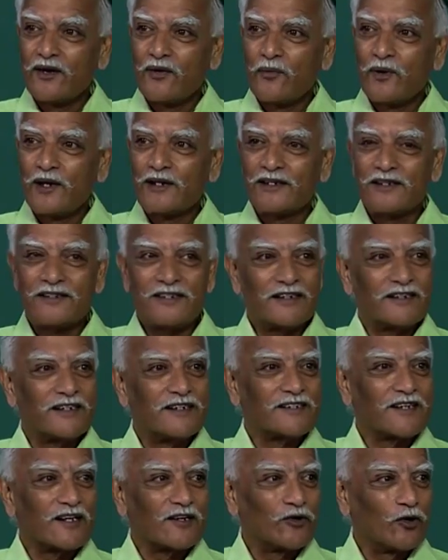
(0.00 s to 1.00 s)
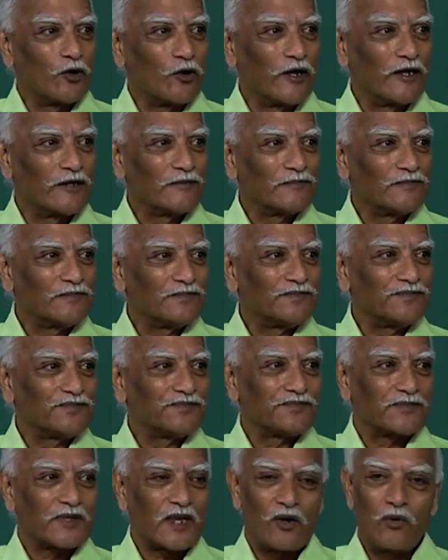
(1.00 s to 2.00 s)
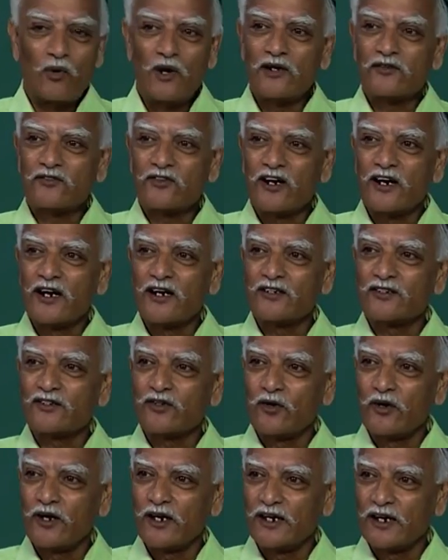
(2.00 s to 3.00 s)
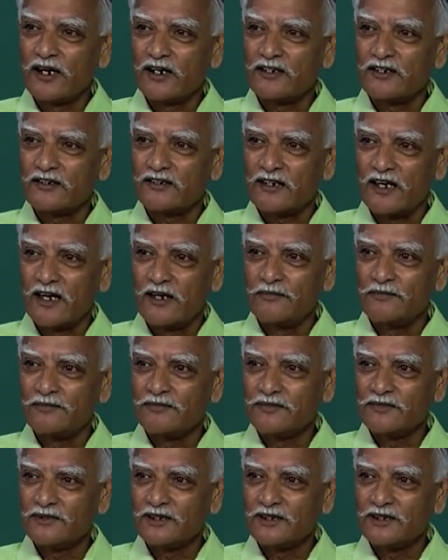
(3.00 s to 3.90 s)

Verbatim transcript: while the cities are growing, while trade is growing at this time,